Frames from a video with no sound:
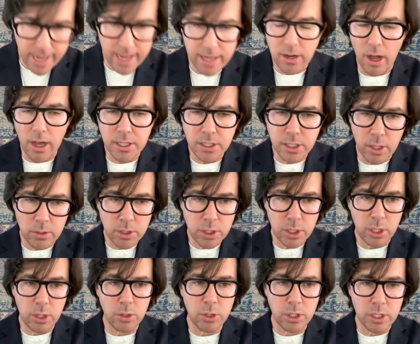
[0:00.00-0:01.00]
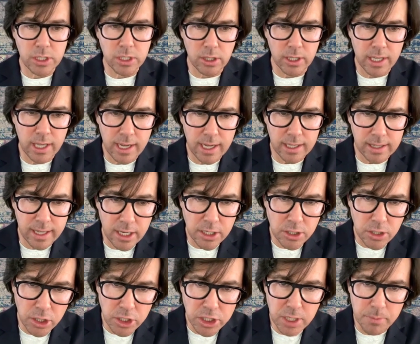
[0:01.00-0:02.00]
And also, too, just looking at the
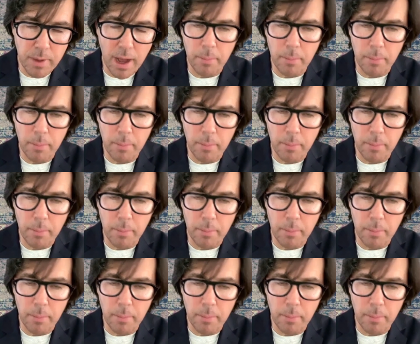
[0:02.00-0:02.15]
internship